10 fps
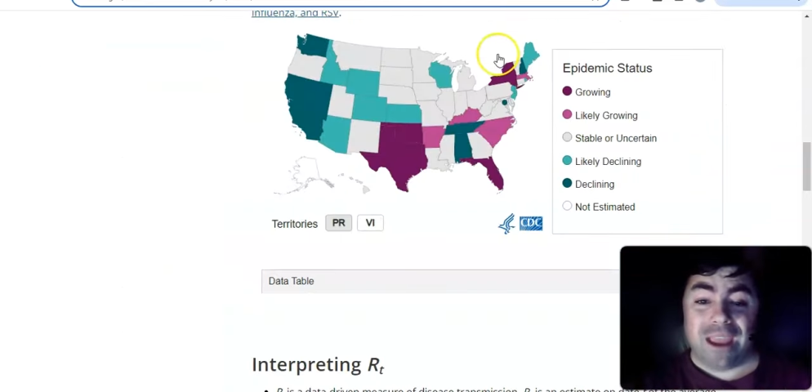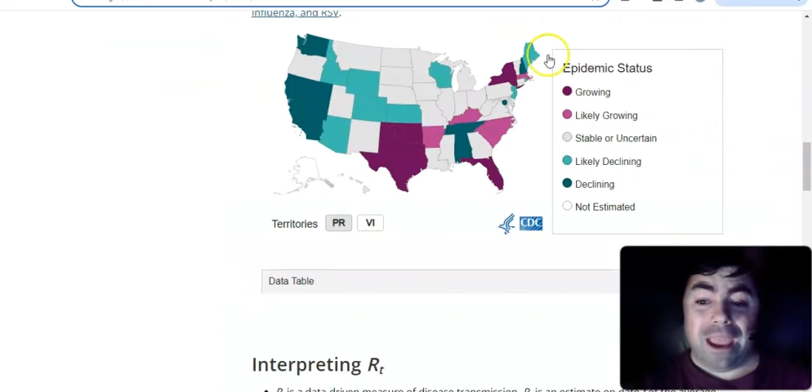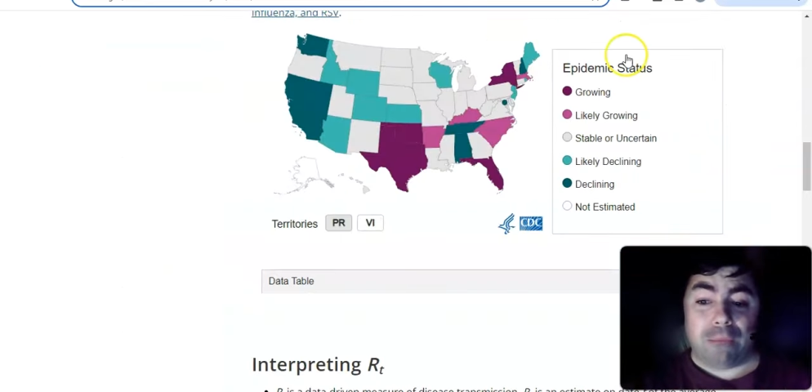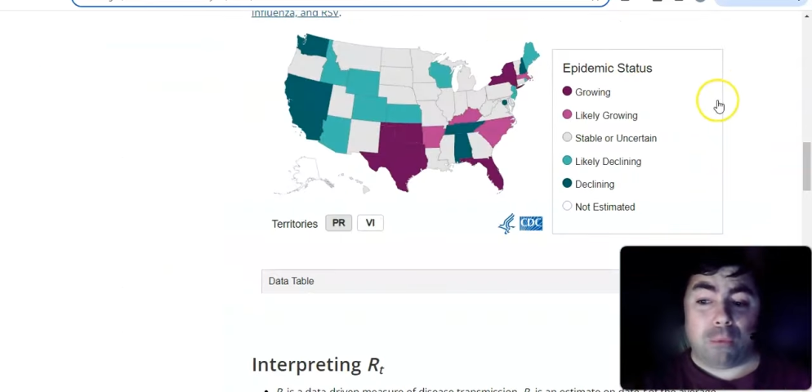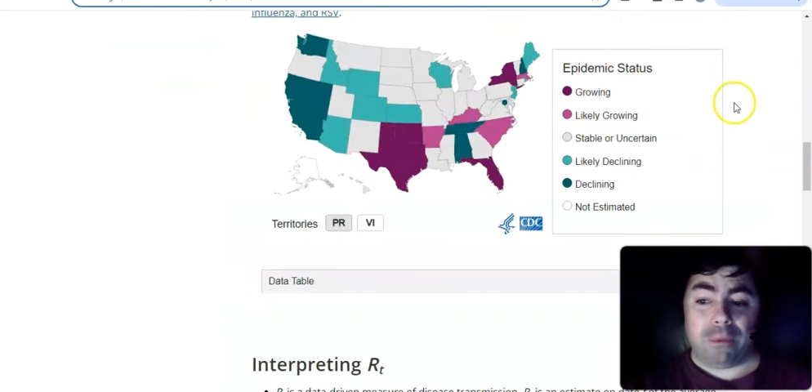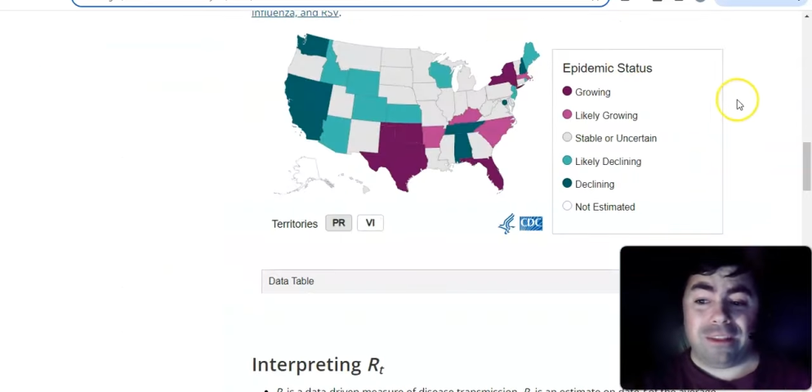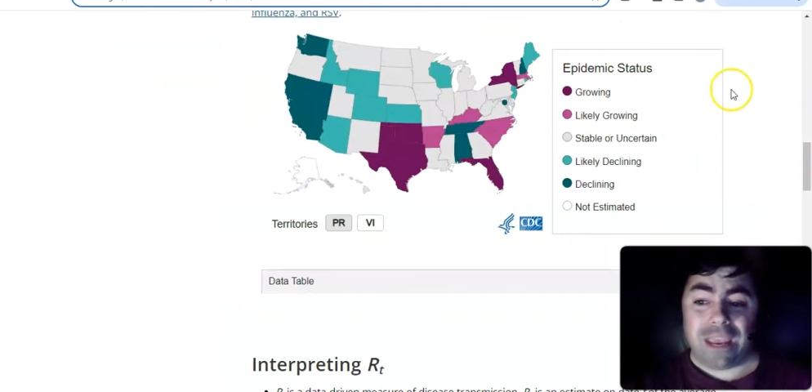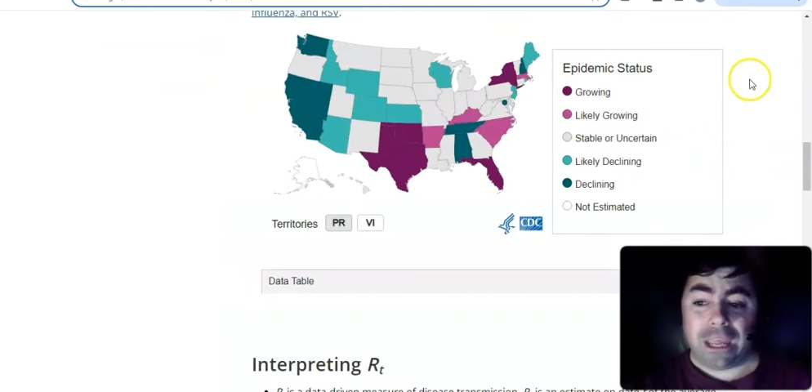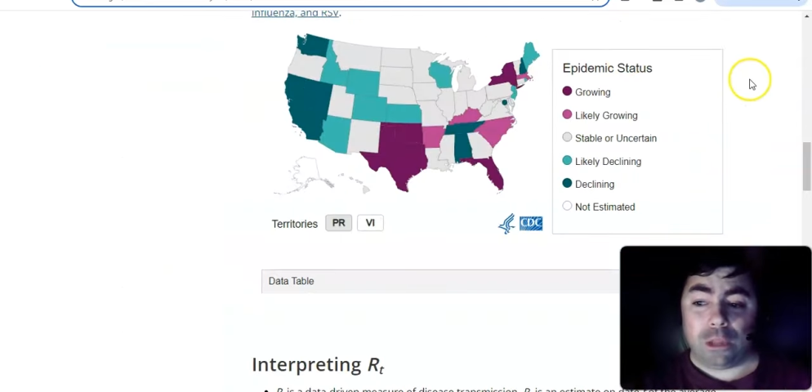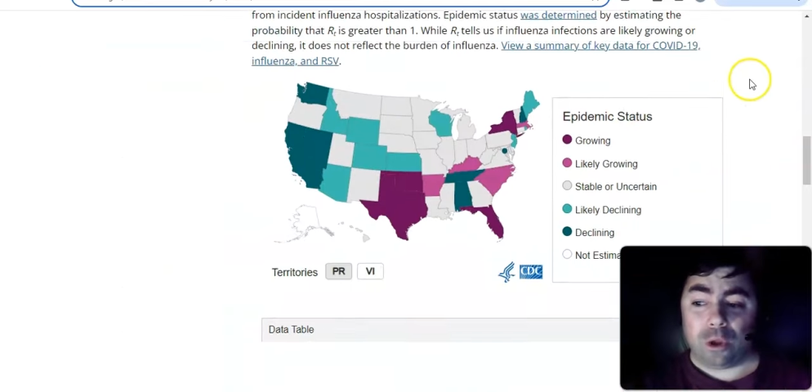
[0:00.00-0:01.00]
And when we
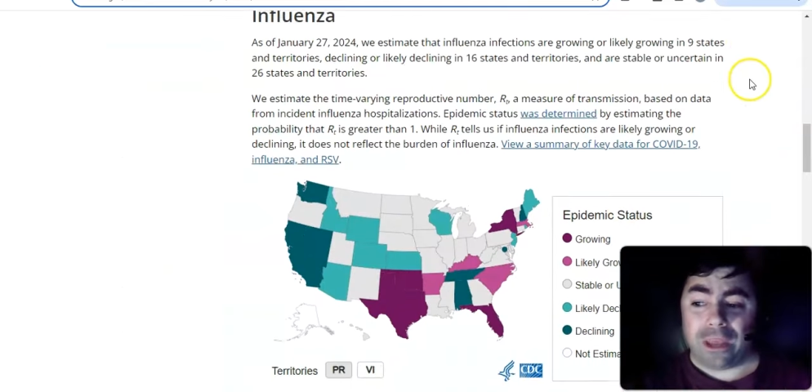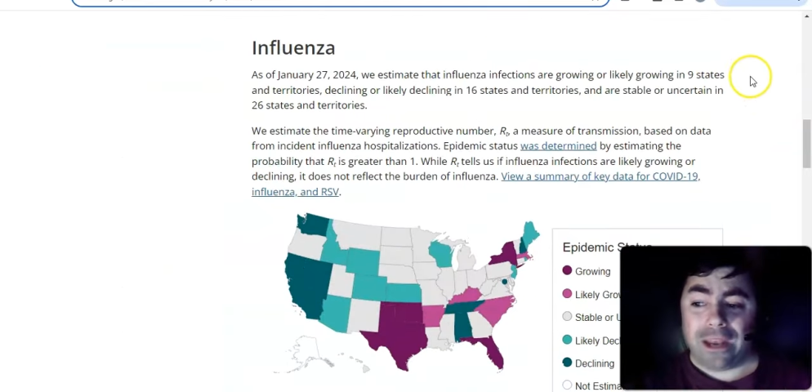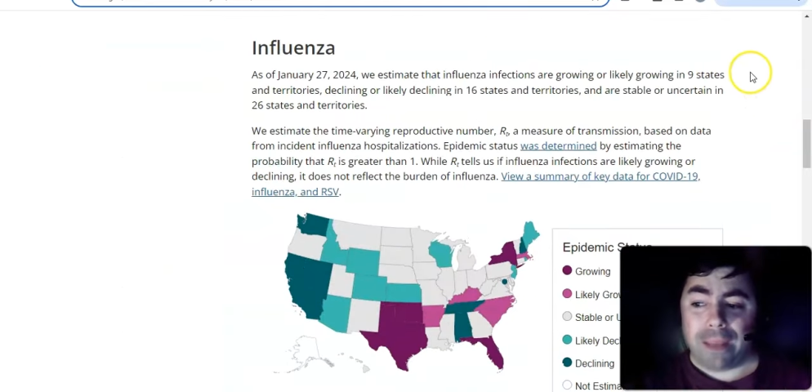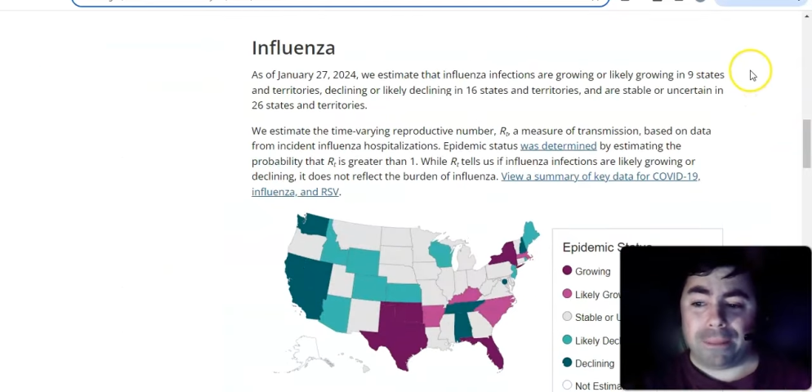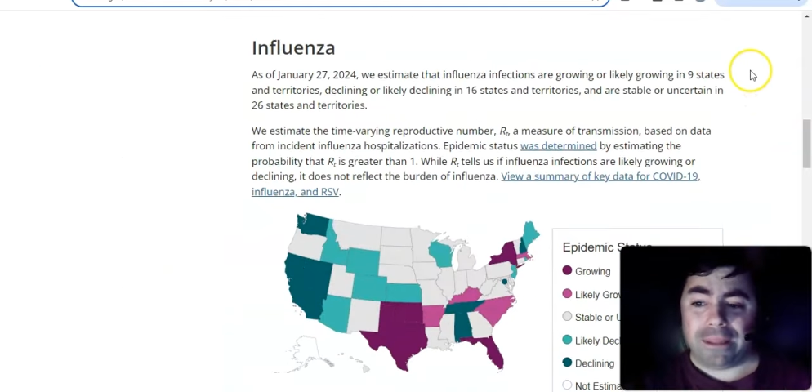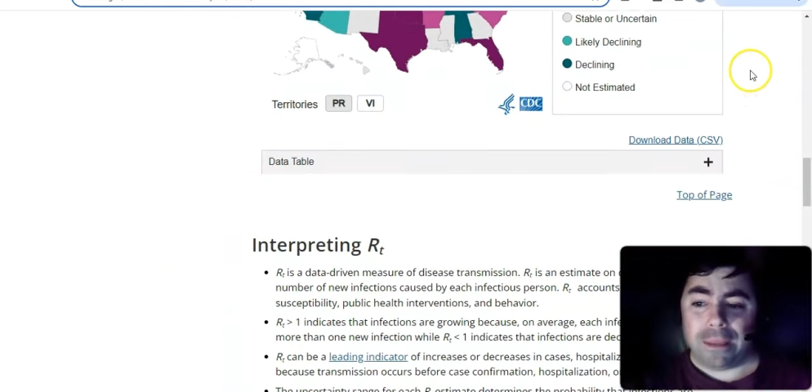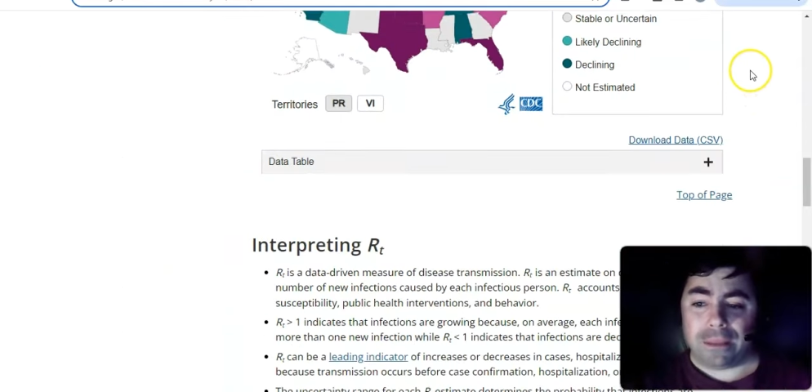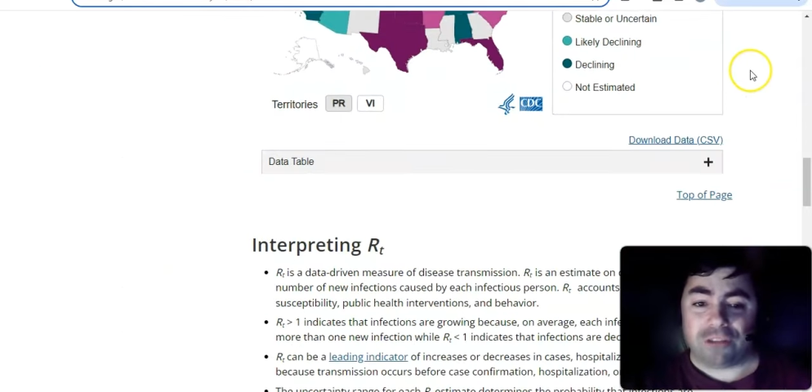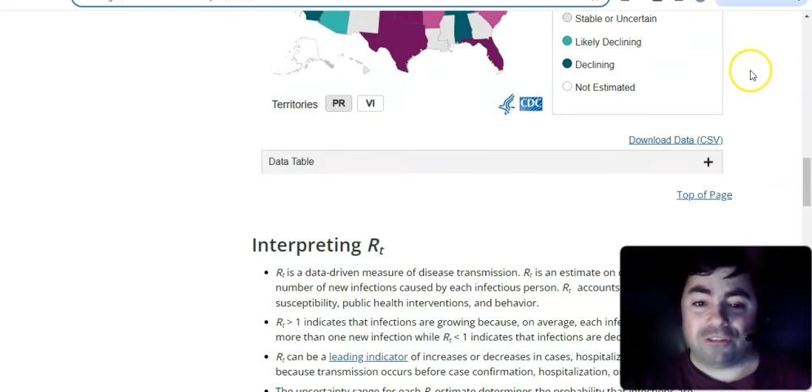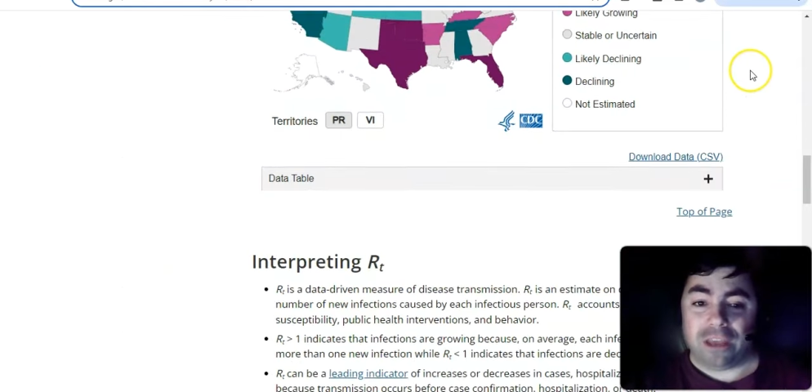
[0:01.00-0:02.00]
take a look at
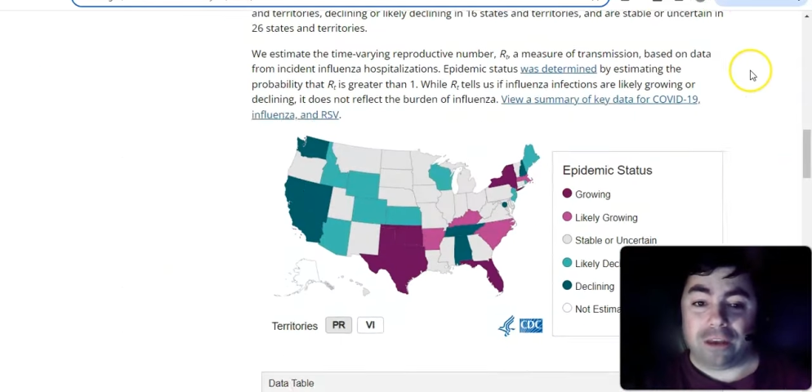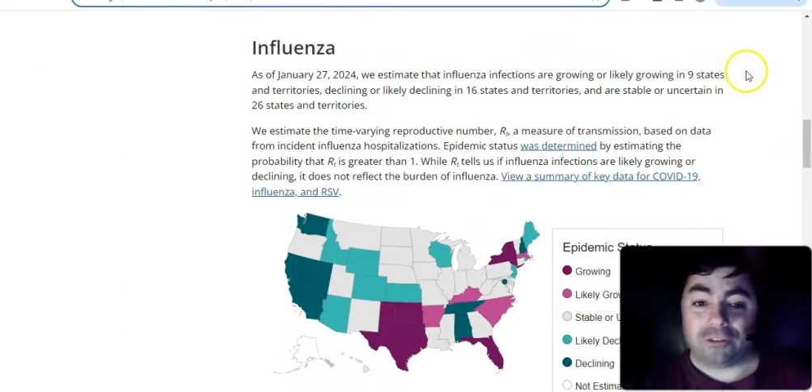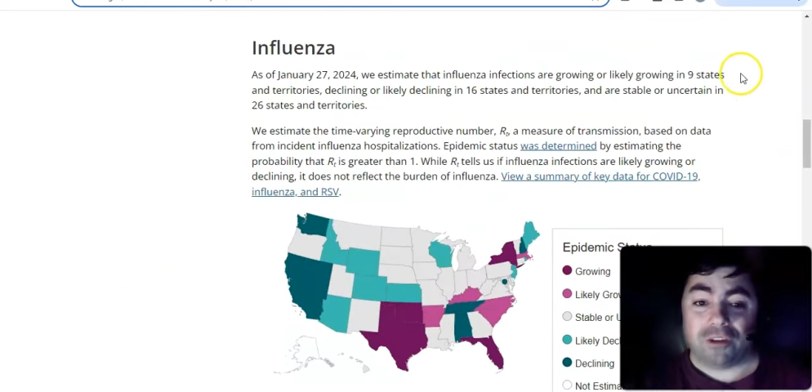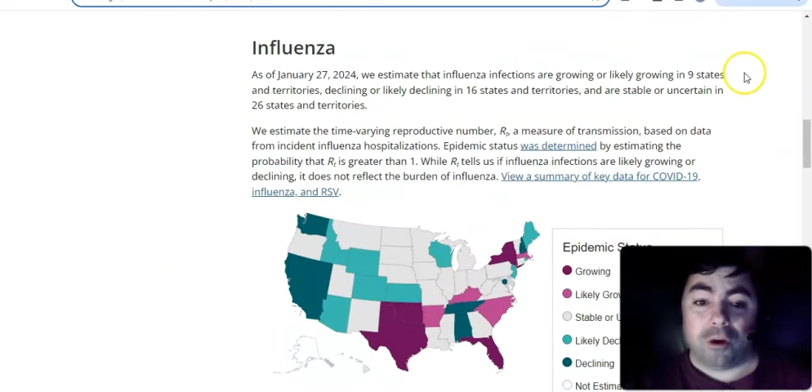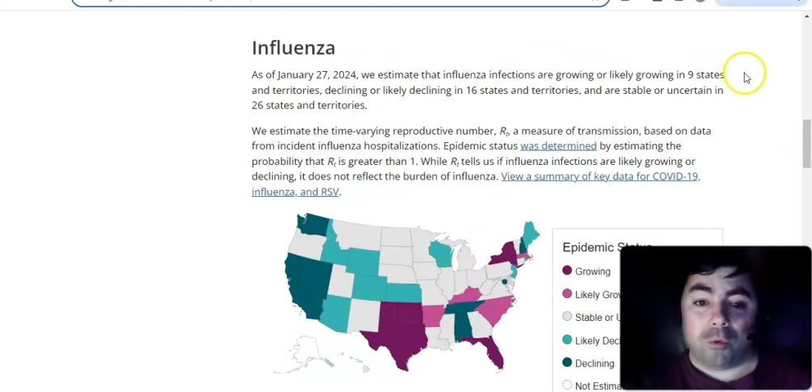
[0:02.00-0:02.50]
epidemic status,